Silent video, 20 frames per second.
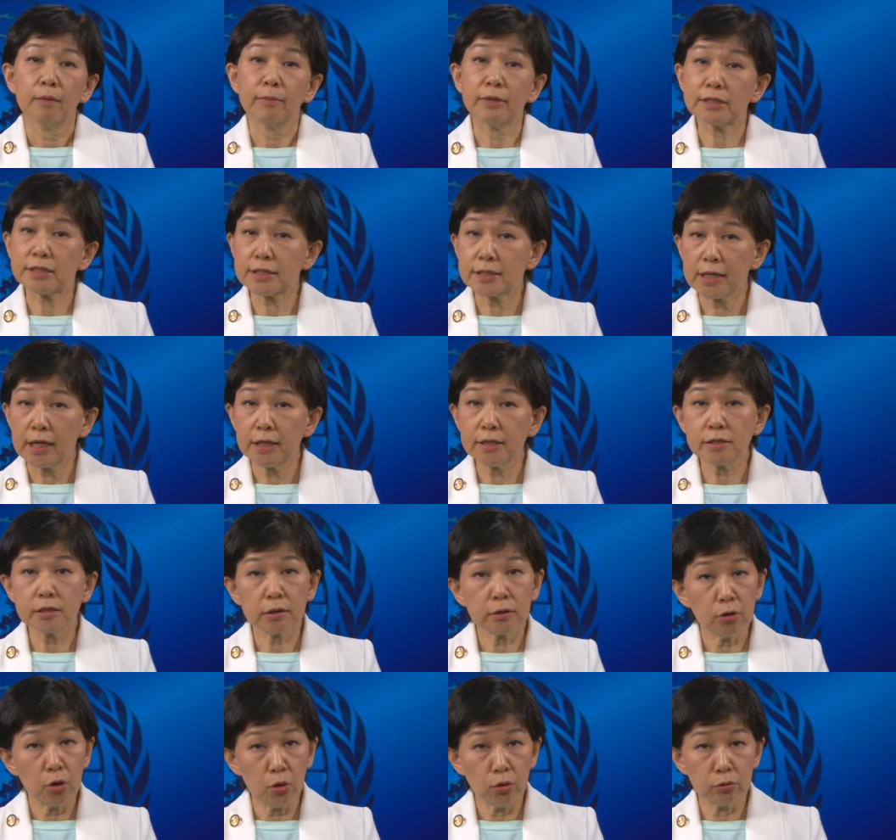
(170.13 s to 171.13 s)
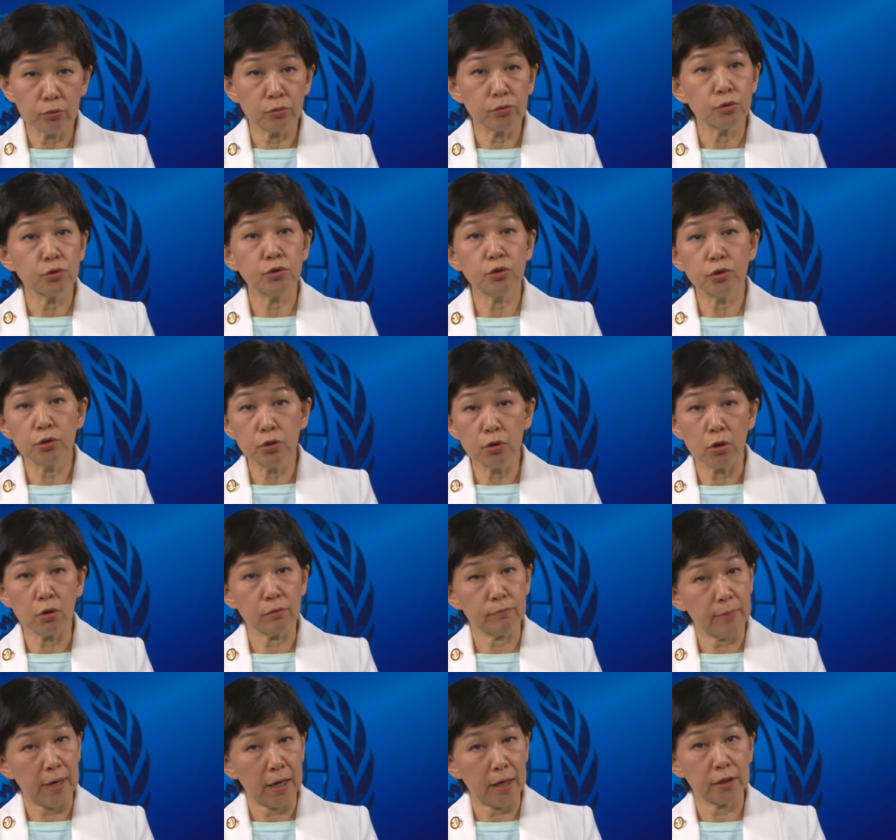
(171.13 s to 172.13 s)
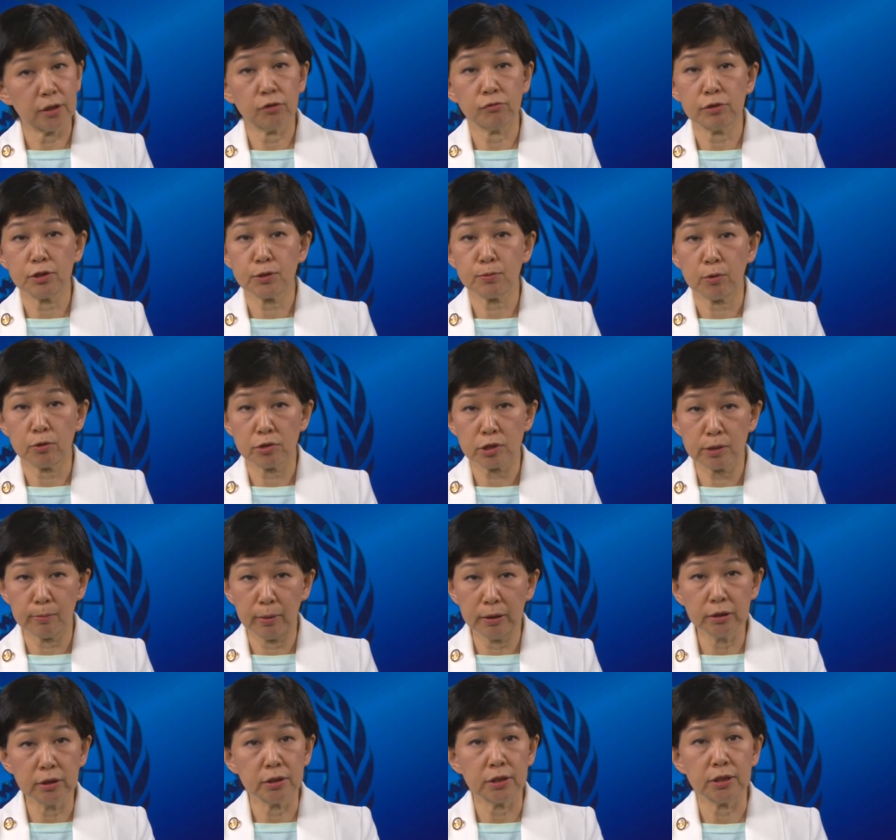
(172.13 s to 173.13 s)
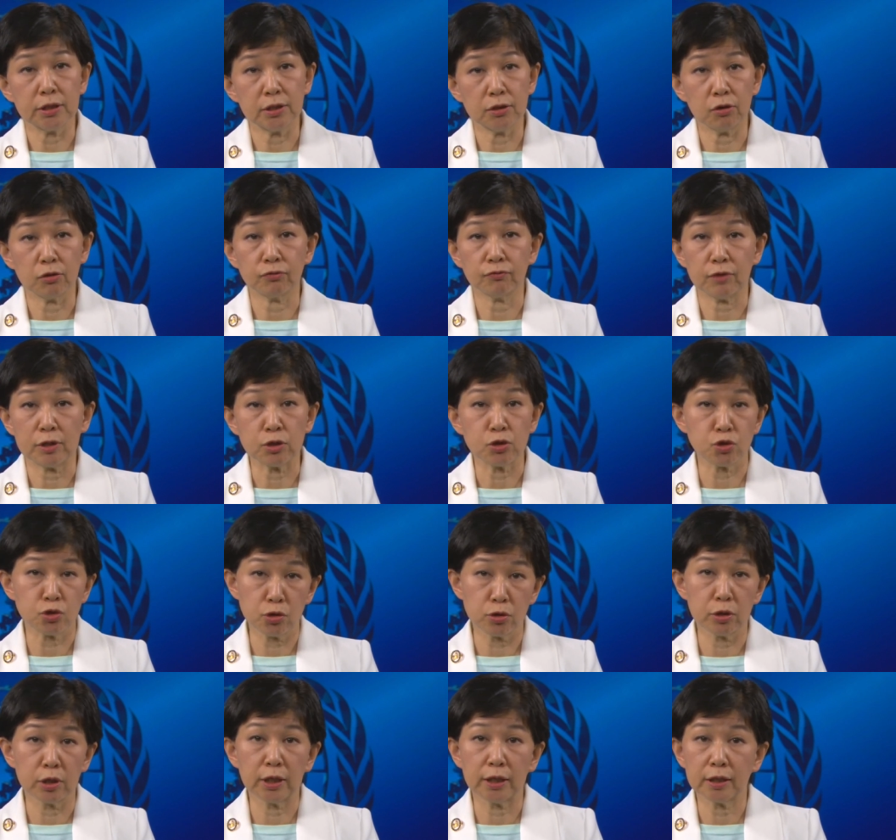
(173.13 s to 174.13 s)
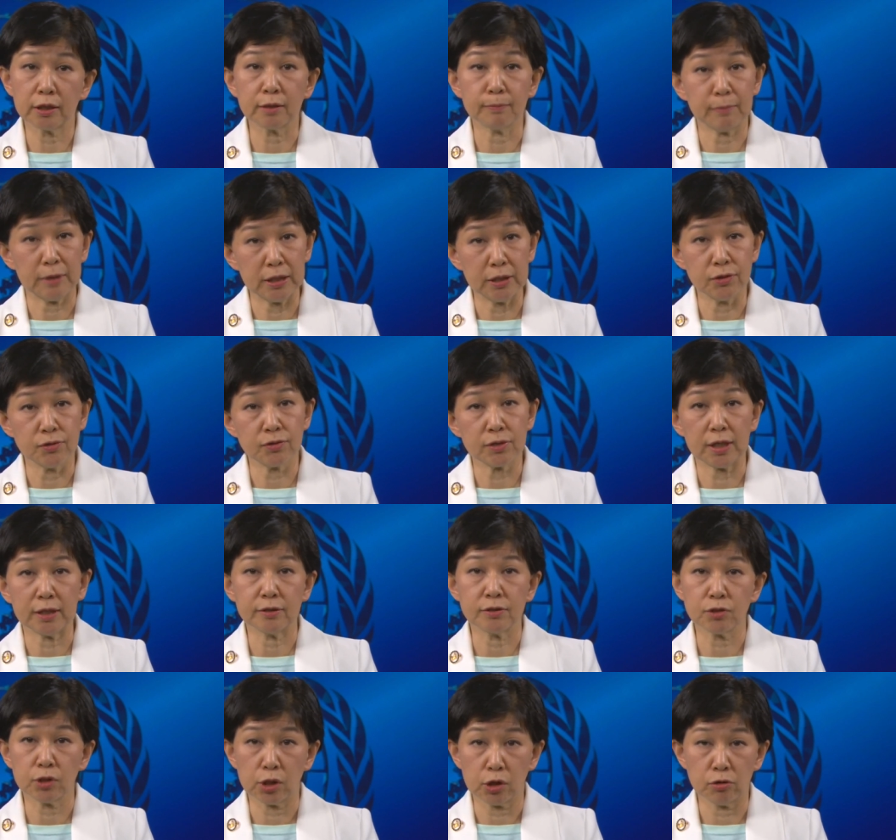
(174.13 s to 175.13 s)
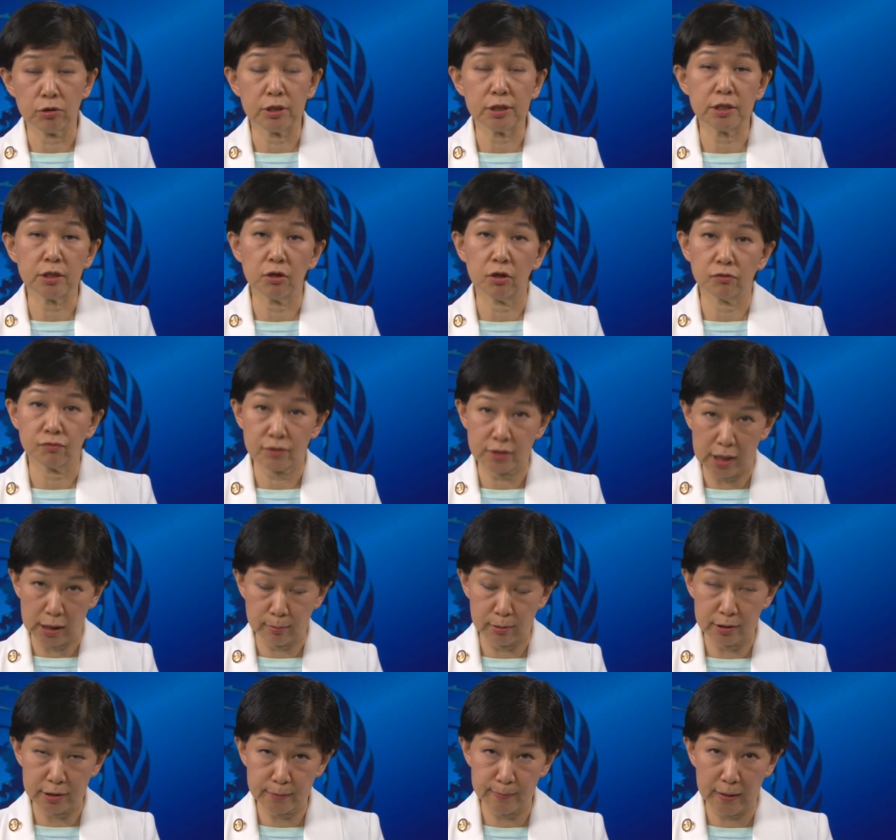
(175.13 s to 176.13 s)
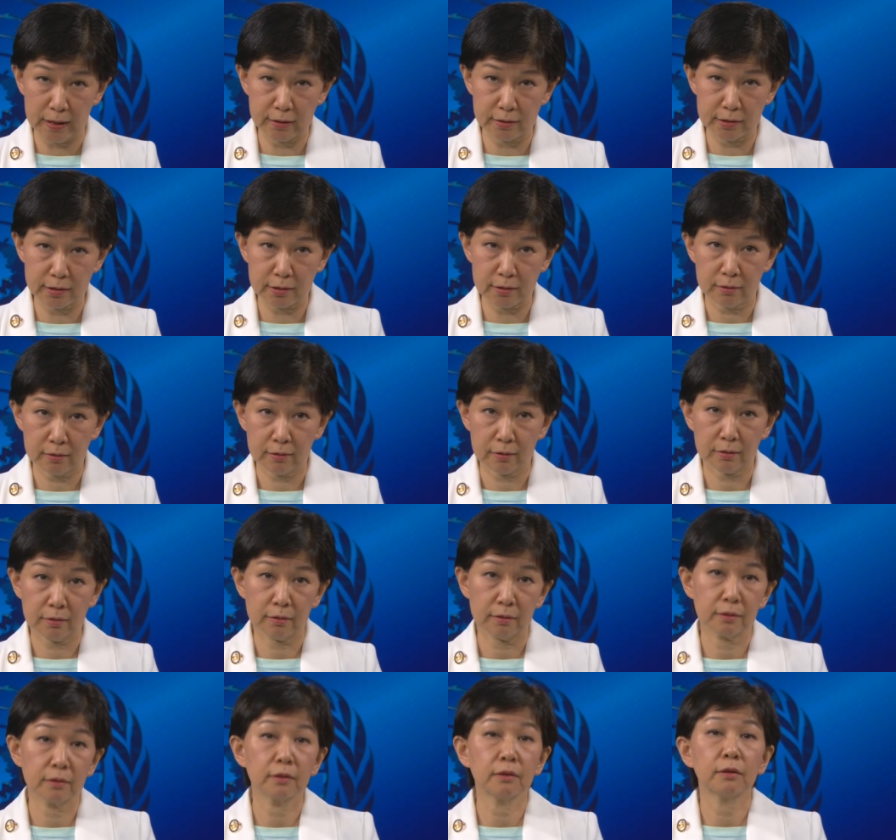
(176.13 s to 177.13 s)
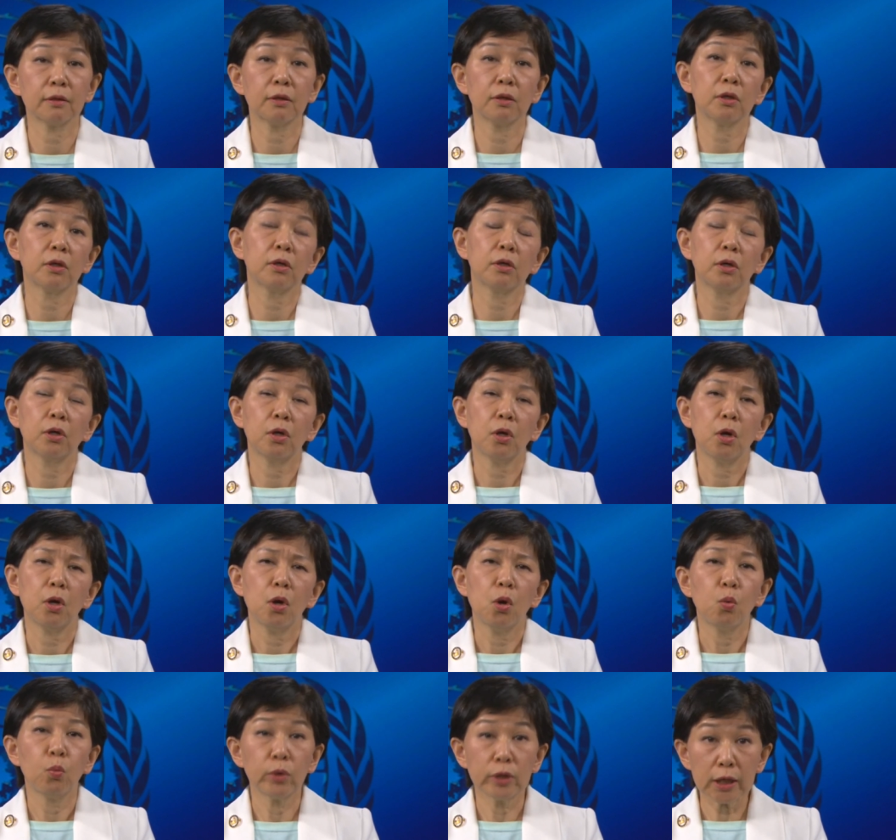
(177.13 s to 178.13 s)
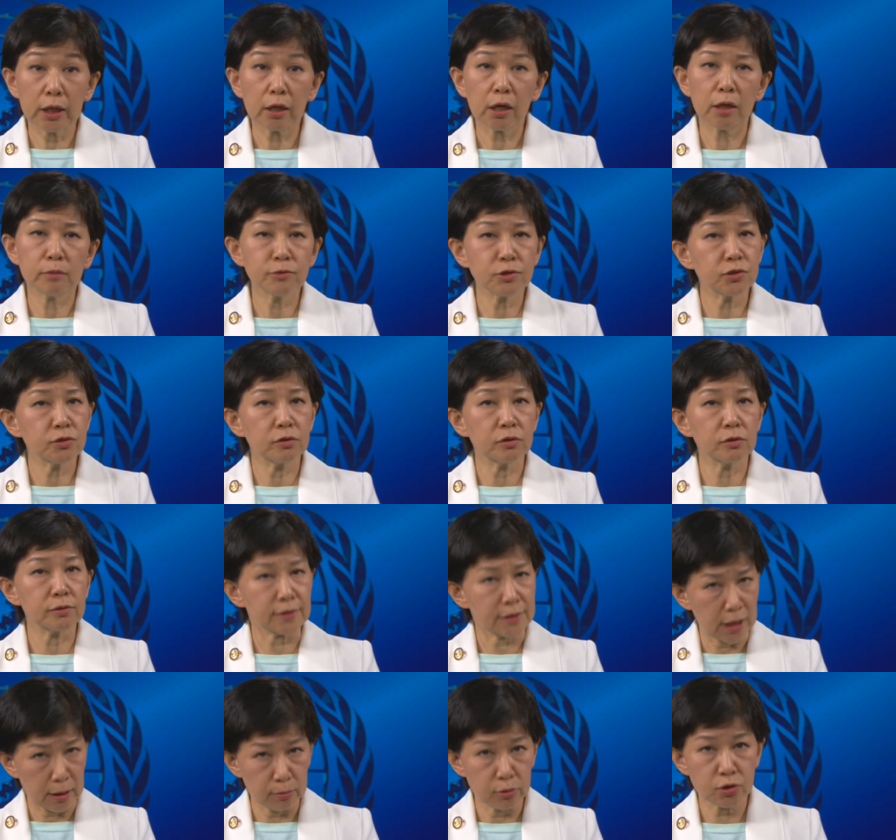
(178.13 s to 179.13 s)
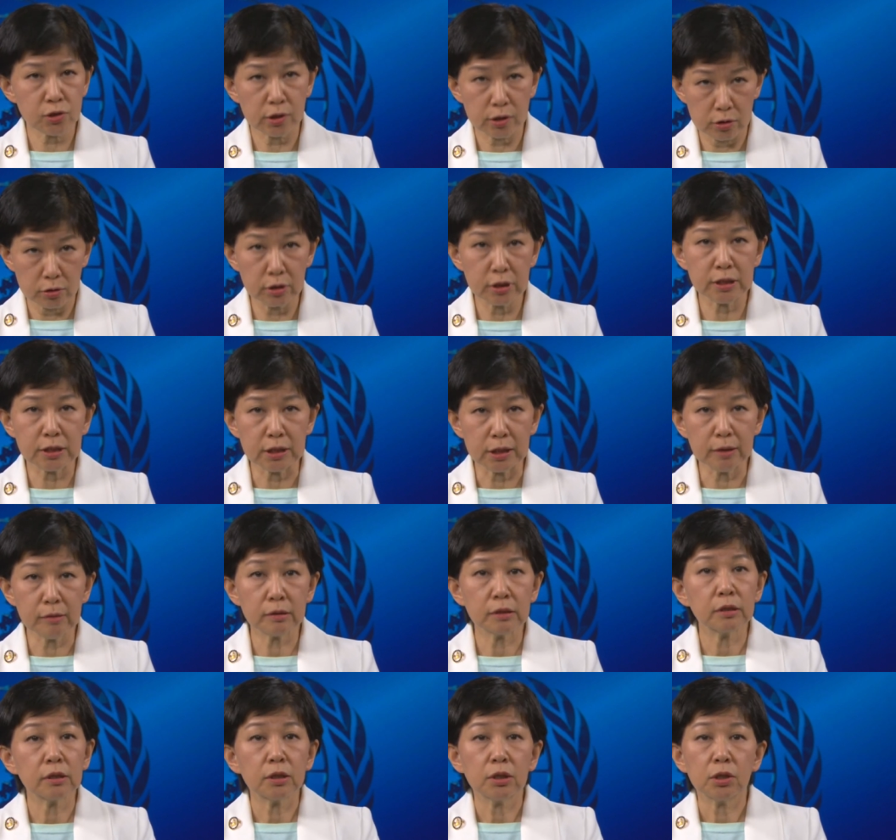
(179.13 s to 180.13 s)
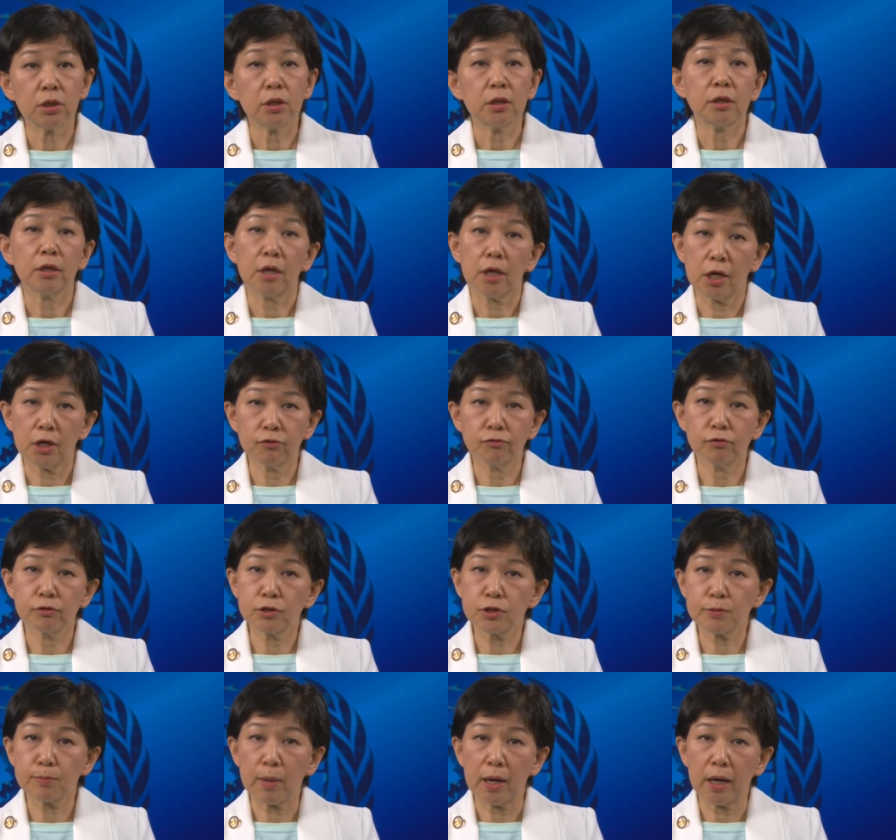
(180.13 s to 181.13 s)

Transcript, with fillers: But states alone do not bear the responsibility of ensuring the peace and security of cyberspace. When it comes to cybersecurity, efforts